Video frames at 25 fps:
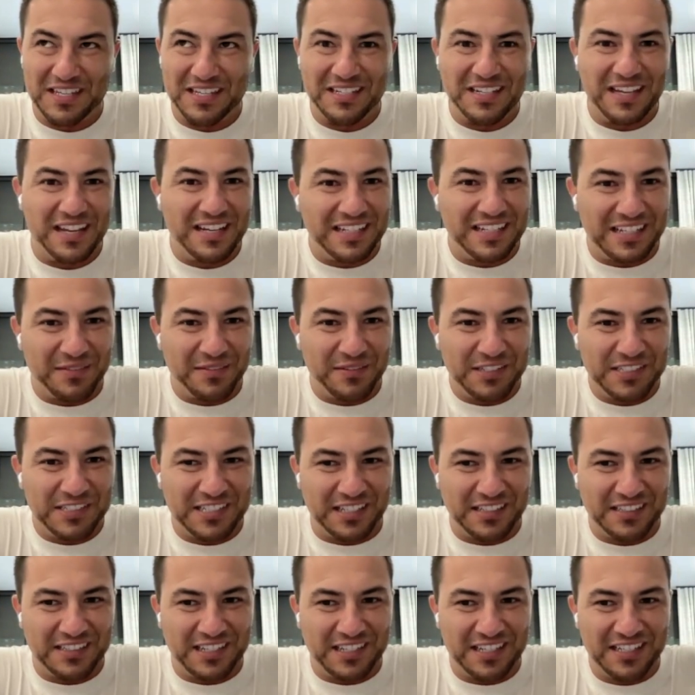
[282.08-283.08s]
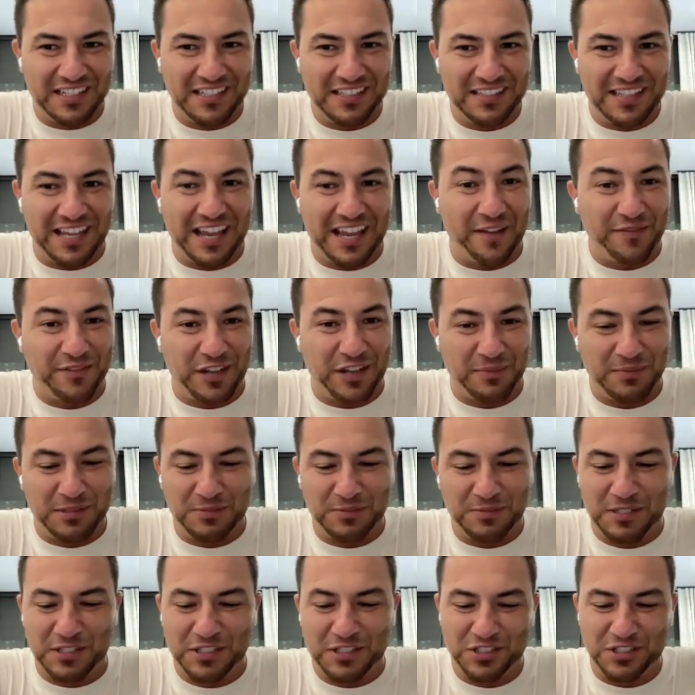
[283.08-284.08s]
in Any Given Sunday, the
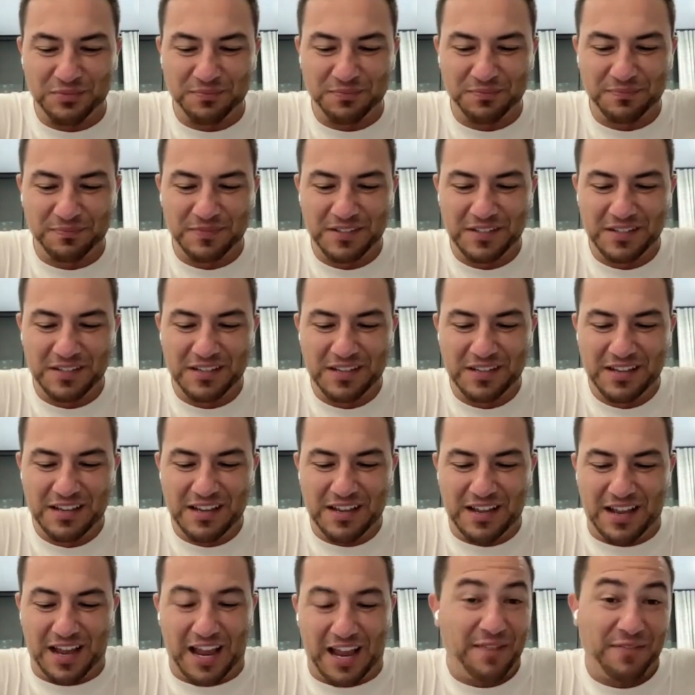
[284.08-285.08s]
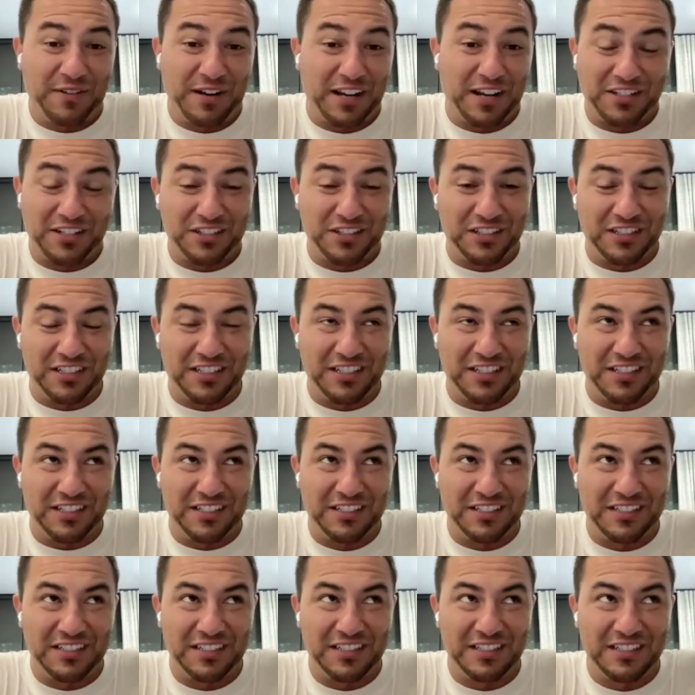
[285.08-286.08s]
halftime speech. I
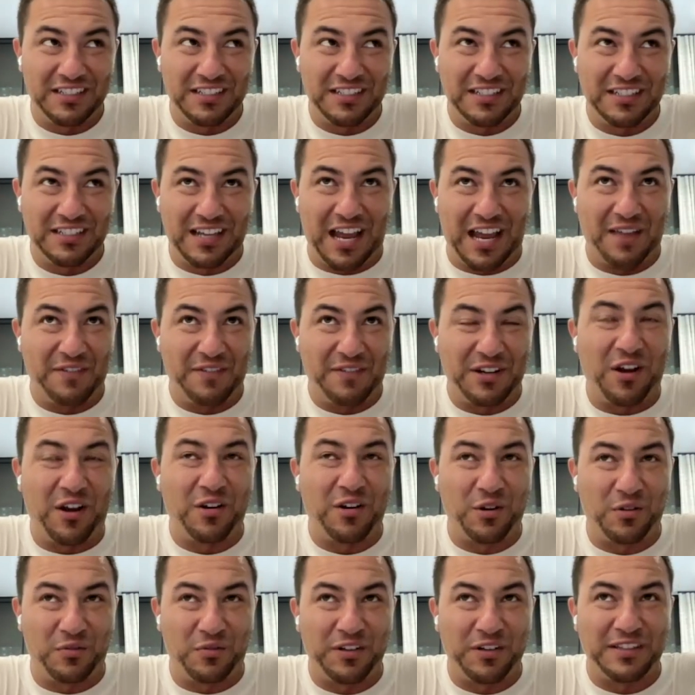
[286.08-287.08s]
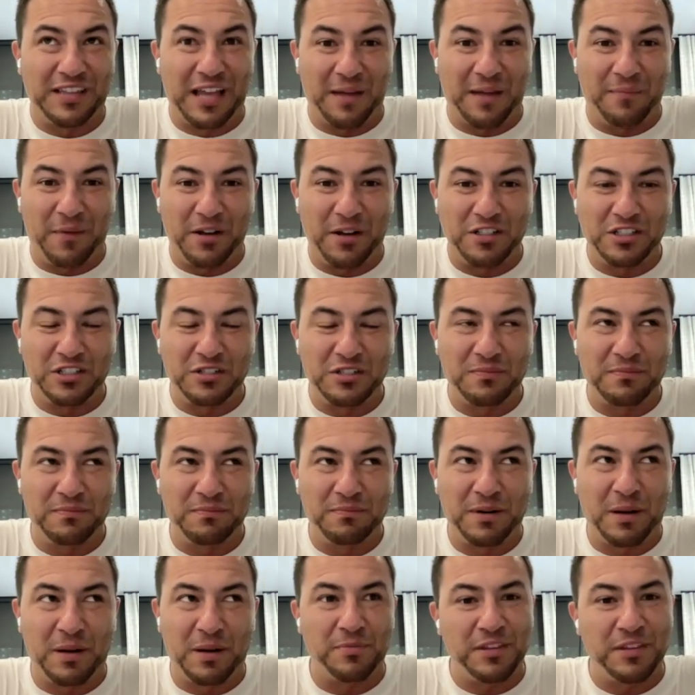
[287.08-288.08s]
haven't gone over it that much,
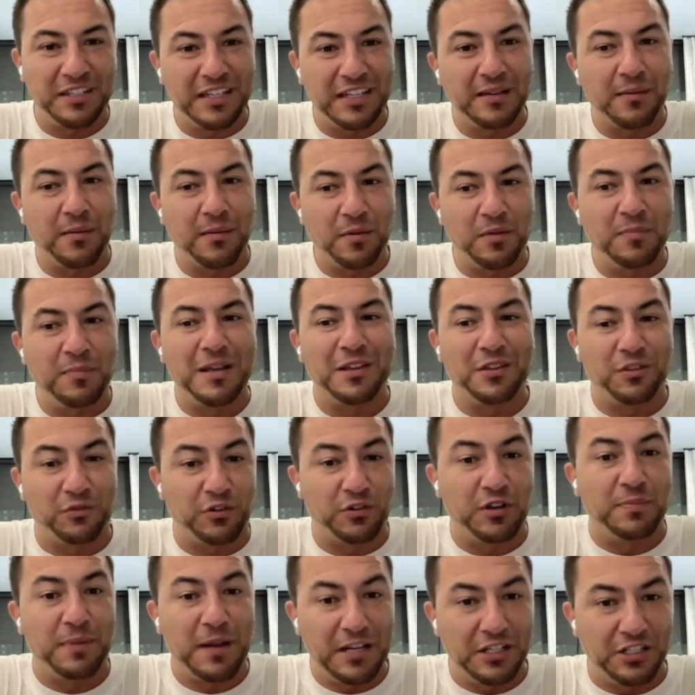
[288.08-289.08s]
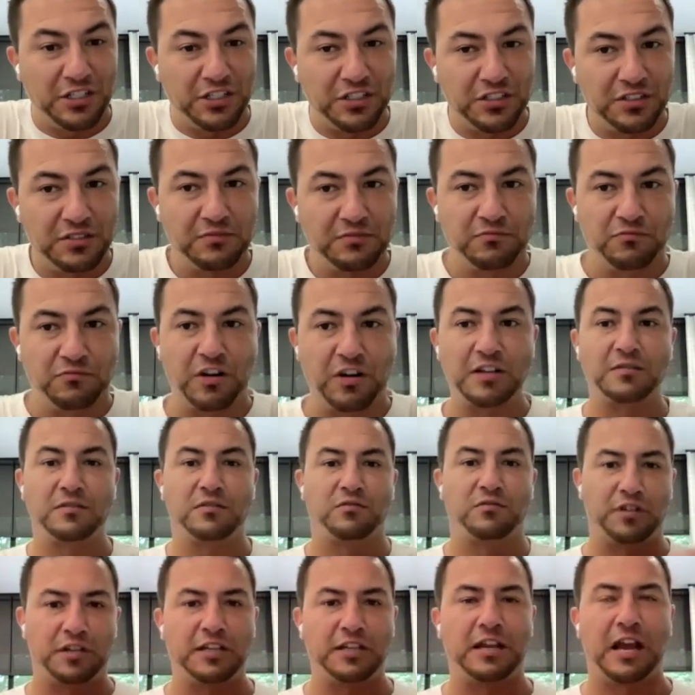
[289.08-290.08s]
but I'm thinking I'm going to make three pages, right?
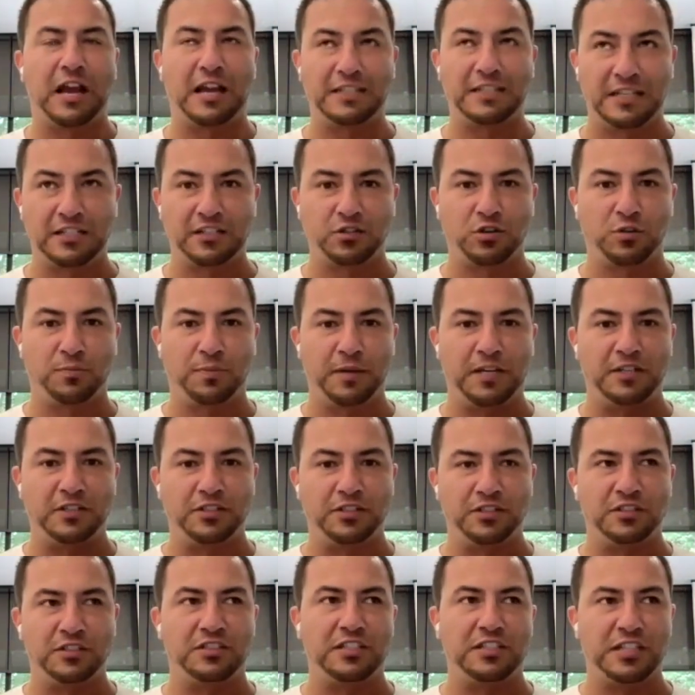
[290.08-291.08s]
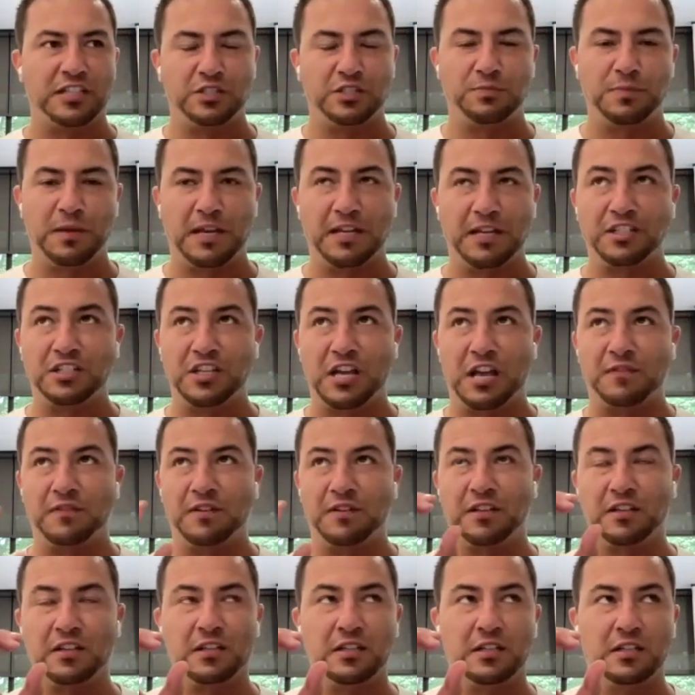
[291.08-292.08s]
Three identical pages, each page
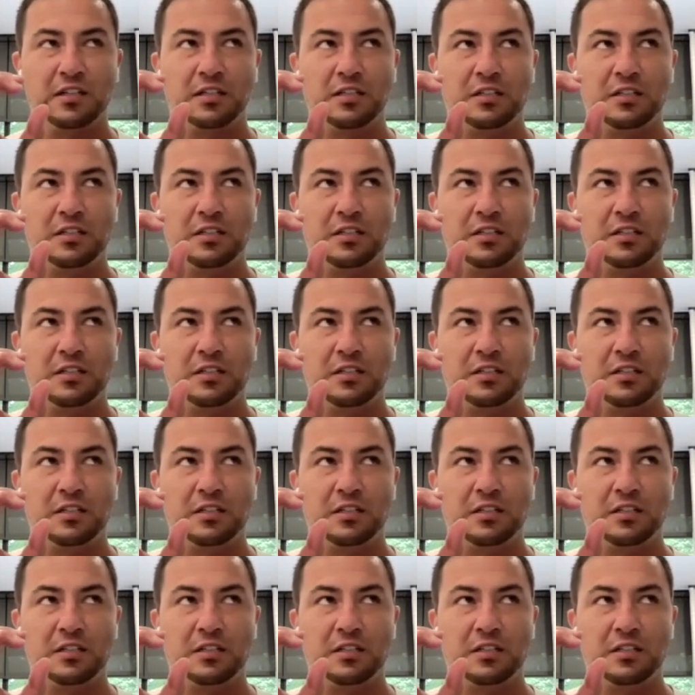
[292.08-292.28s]
having